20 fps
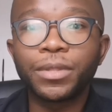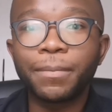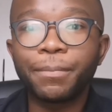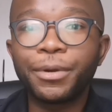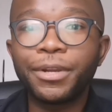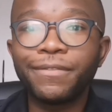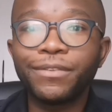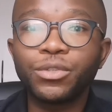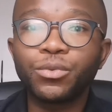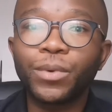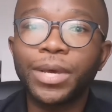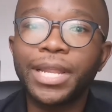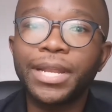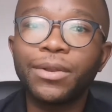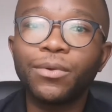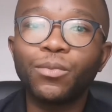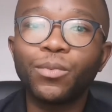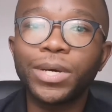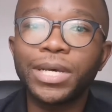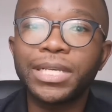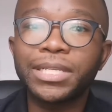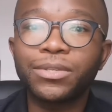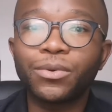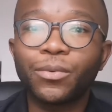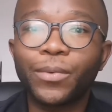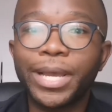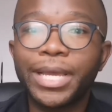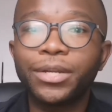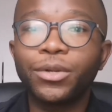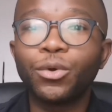the previous one was a
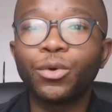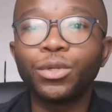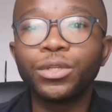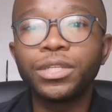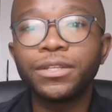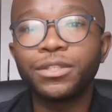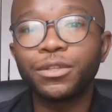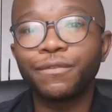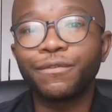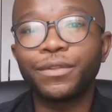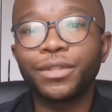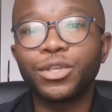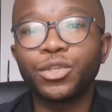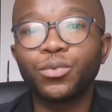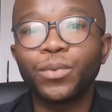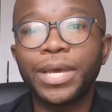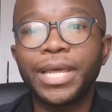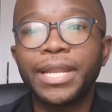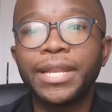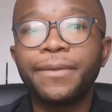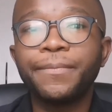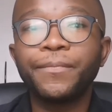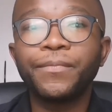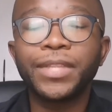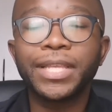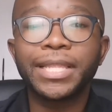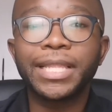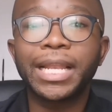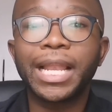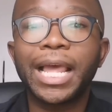white gold. So for this one,
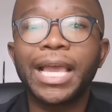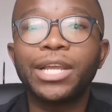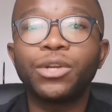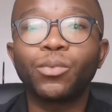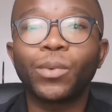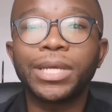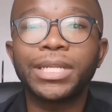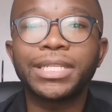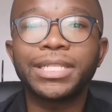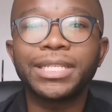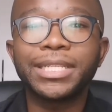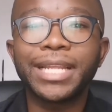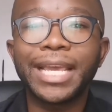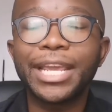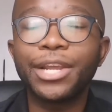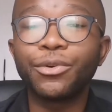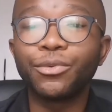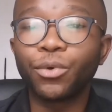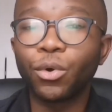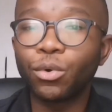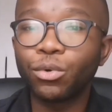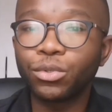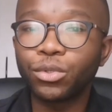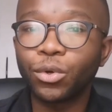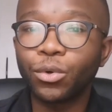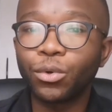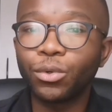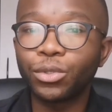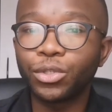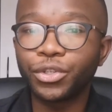the client wanted a rose
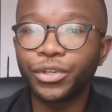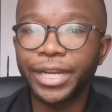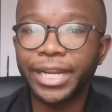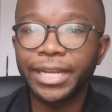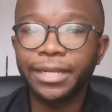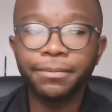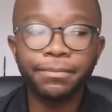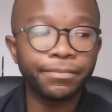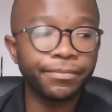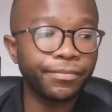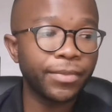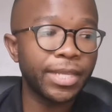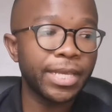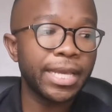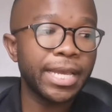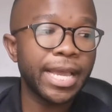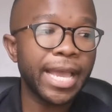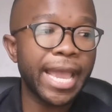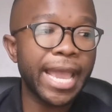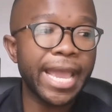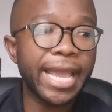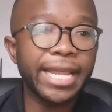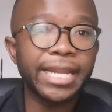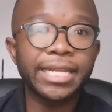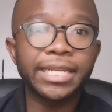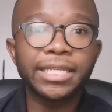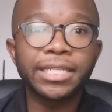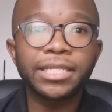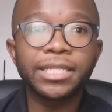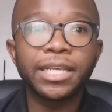gold ring.
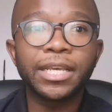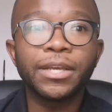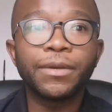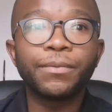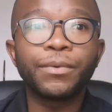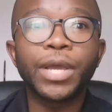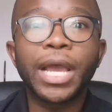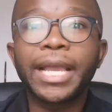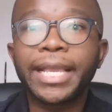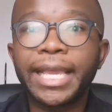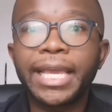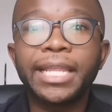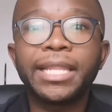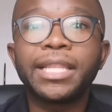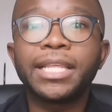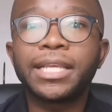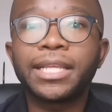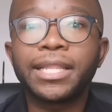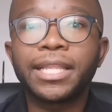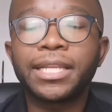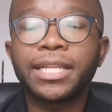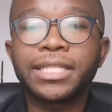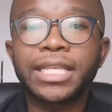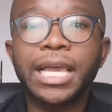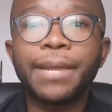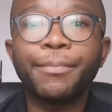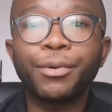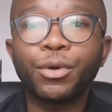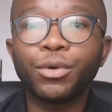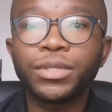And again, the
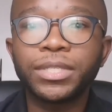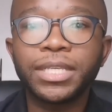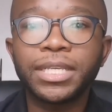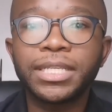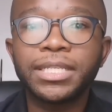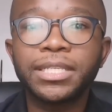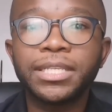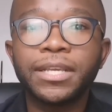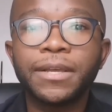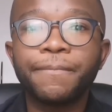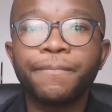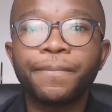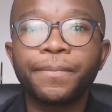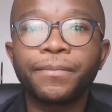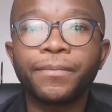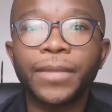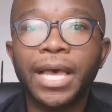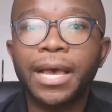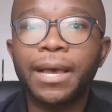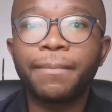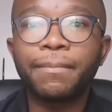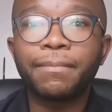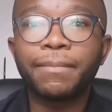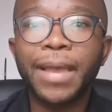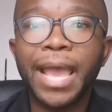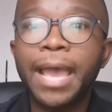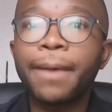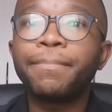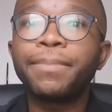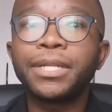design process
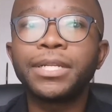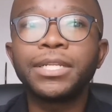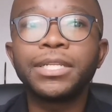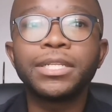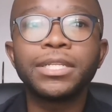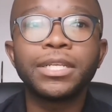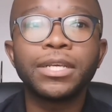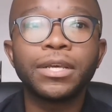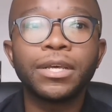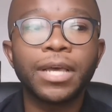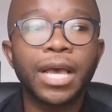happened,